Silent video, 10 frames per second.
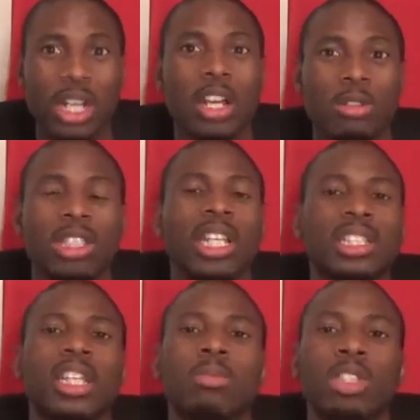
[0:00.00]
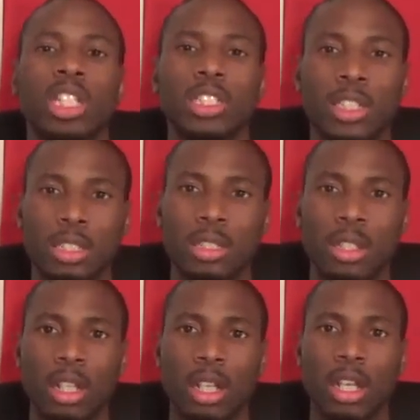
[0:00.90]
else except Jesus
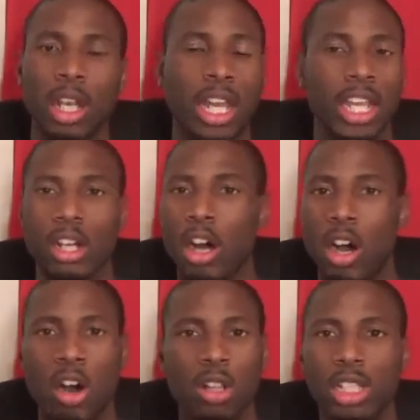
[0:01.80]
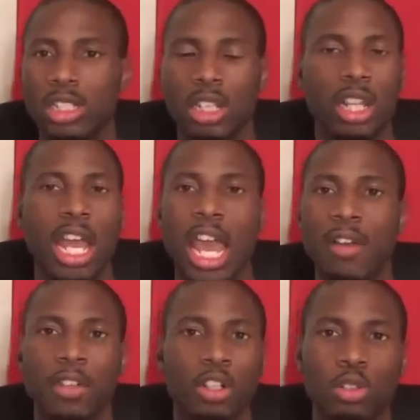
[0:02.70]
and all these other
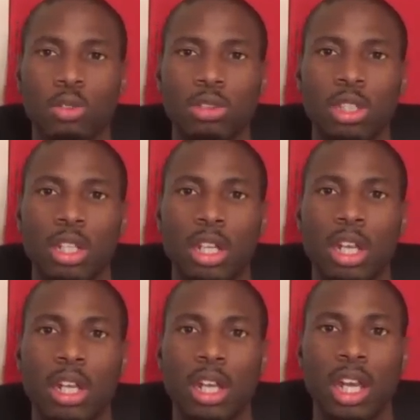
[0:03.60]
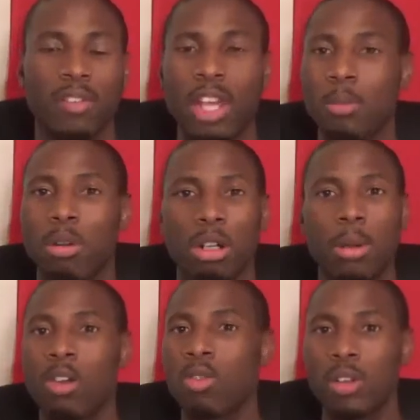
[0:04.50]
avenues have not brought
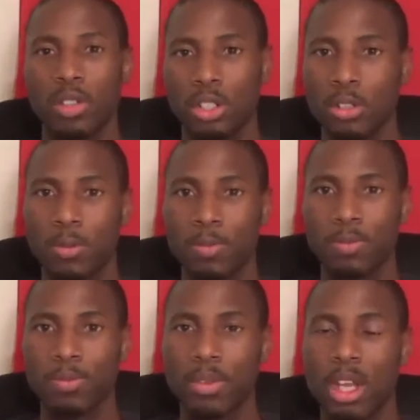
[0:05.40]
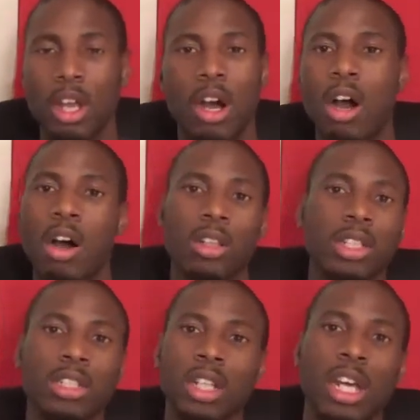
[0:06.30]
about revenue. All
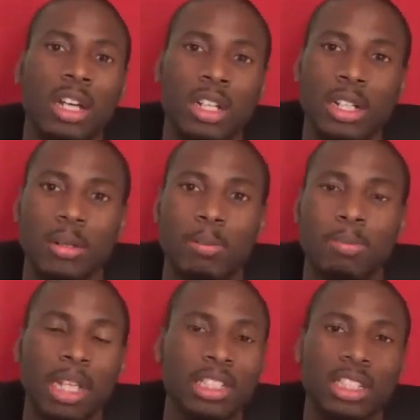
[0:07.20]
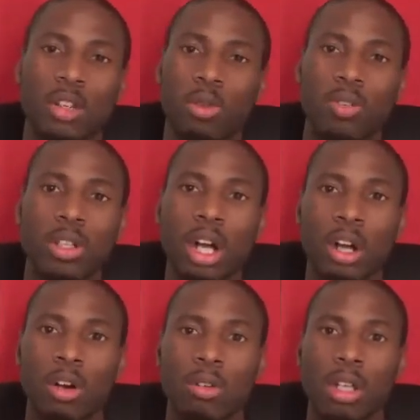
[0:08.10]
these other uh, places that we've
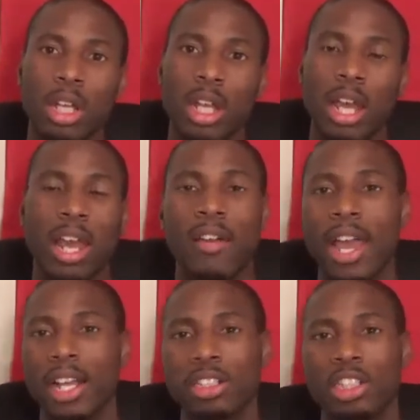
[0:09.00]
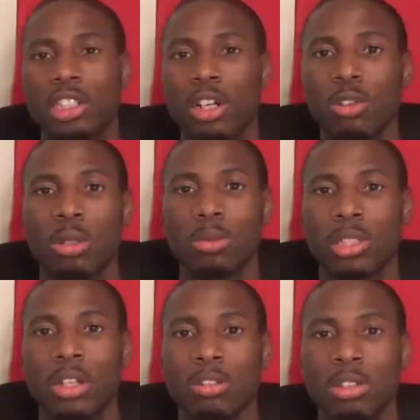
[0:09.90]
gone have actually shown
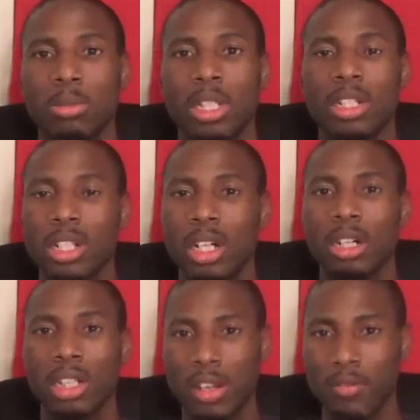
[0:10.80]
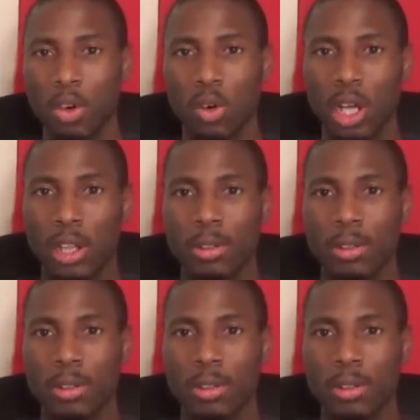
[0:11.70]
themselves to be null and void.